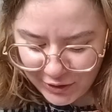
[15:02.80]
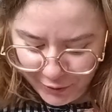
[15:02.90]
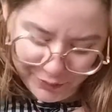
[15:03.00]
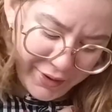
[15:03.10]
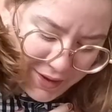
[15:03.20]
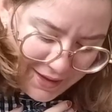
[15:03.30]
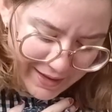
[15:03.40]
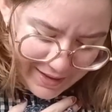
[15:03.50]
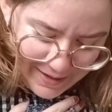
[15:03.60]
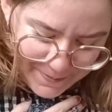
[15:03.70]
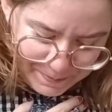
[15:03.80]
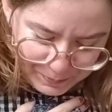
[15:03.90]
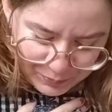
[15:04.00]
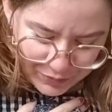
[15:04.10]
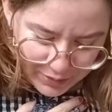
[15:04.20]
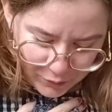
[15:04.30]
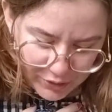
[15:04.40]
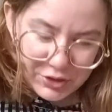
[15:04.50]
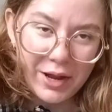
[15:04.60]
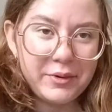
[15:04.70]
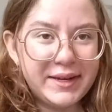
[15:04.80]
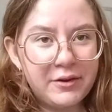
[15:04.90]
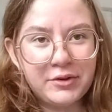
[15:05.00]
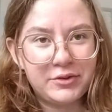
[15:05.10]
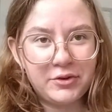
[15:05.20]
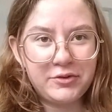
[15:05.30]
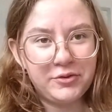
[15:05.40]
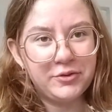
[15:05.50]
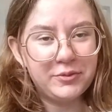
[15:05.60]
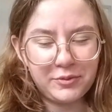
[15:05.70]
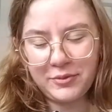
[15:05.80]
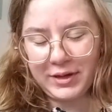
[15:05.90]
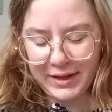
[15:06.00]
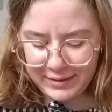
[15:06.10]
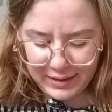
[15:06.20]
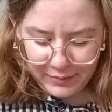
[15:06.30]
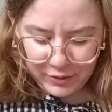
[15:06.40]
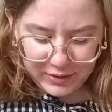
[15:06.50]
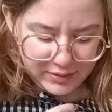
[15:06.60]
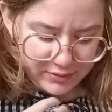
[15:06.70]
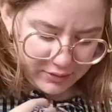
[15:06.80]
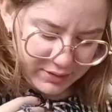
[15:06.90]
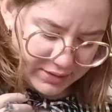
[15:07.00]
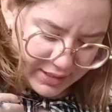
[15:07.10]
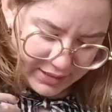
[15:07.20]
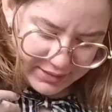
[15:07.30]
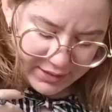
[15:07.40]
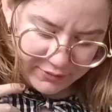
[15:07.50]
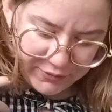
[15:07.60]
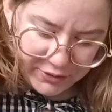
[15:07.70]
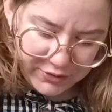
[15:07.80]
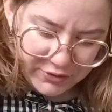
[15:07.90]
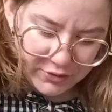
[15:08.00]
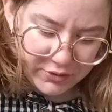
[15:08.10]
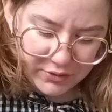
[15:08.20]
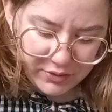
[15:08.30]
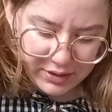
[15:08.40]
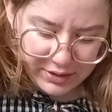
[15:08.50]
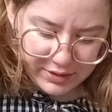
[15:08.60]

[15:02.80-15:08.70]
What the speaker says: loop, which I will now return to, and I'm not that excited for. So